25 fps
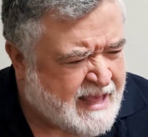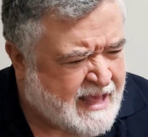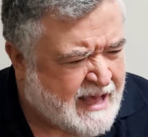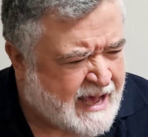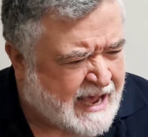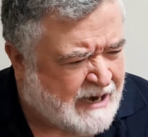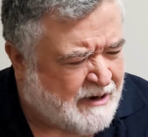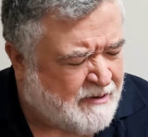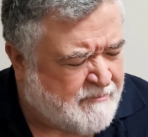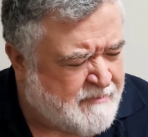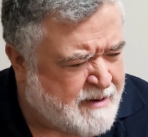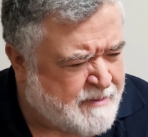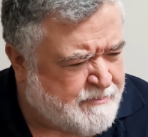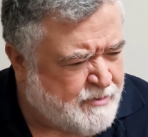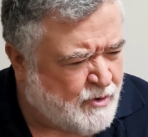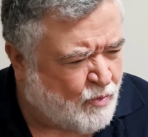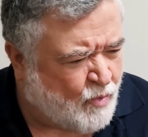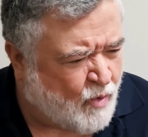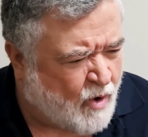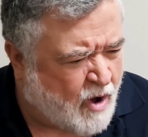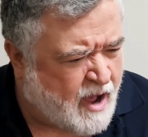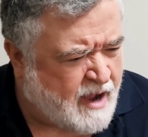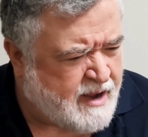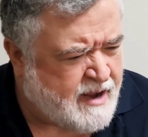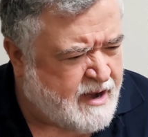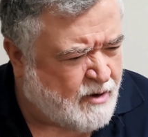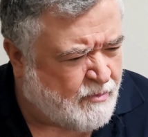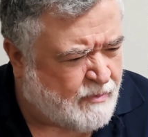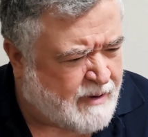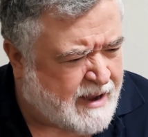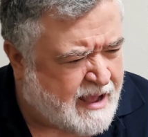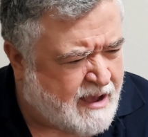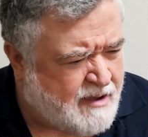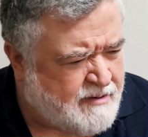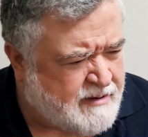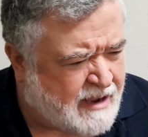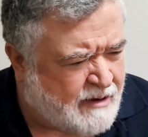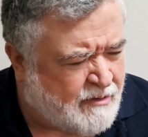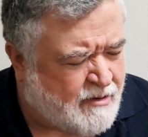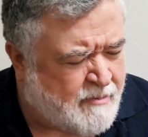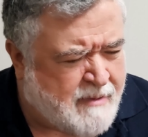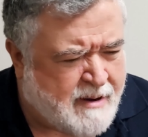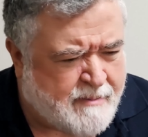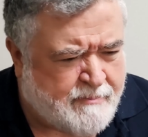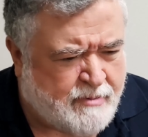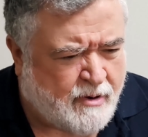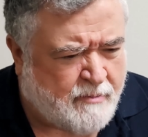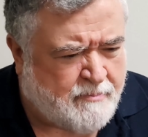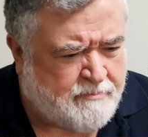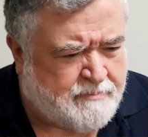I remember walking around. I
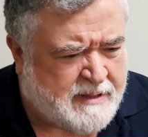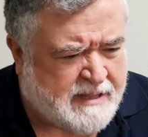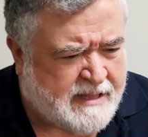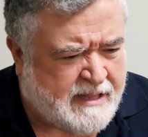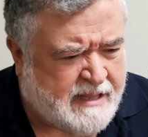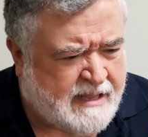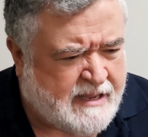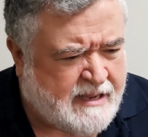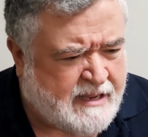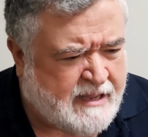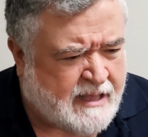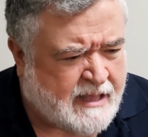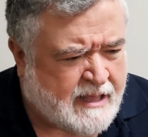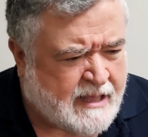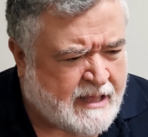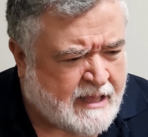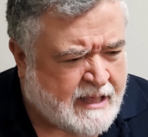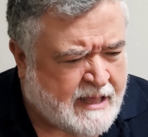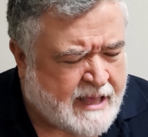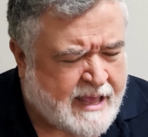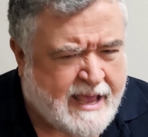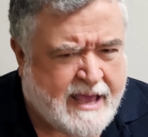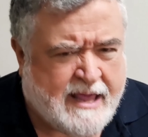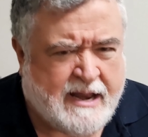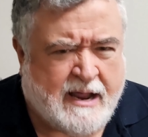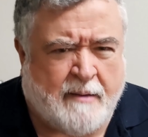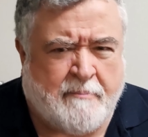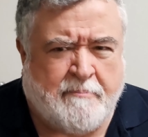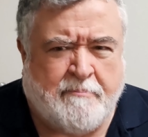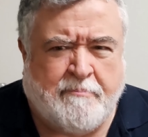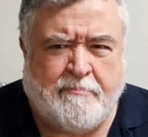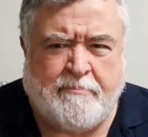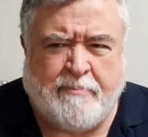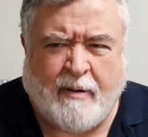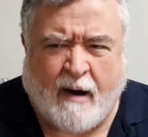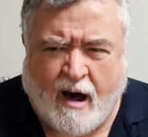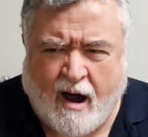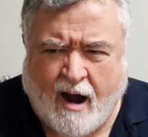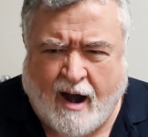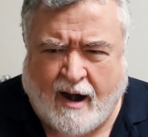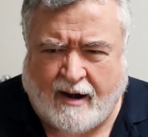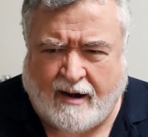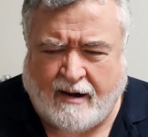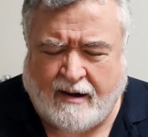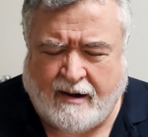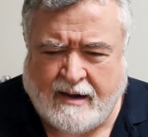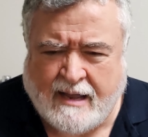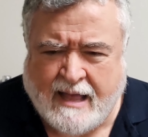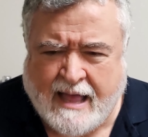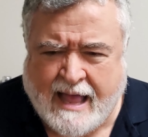remember being in a
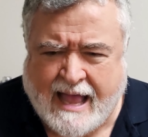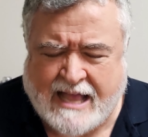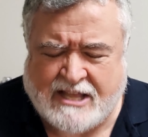bar,